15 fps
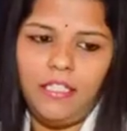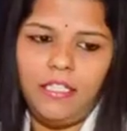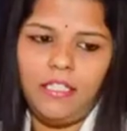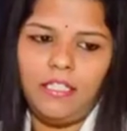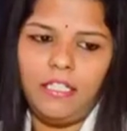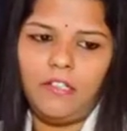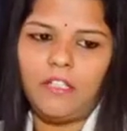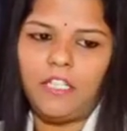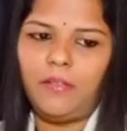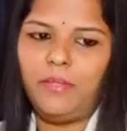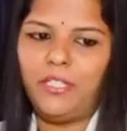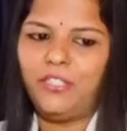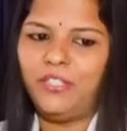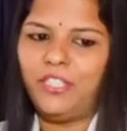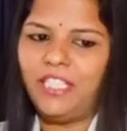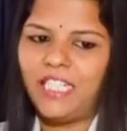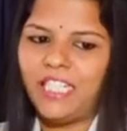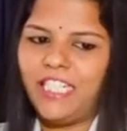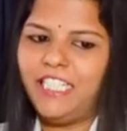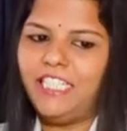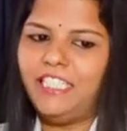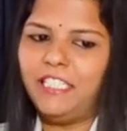Now coming to the
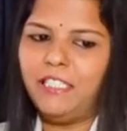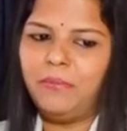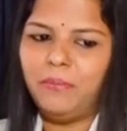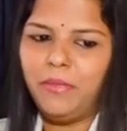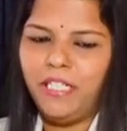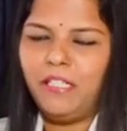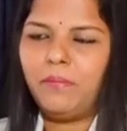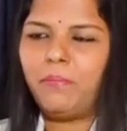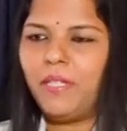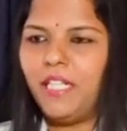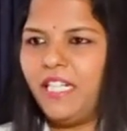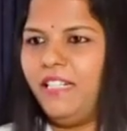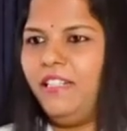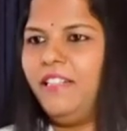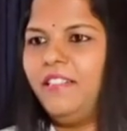ideal meal plan.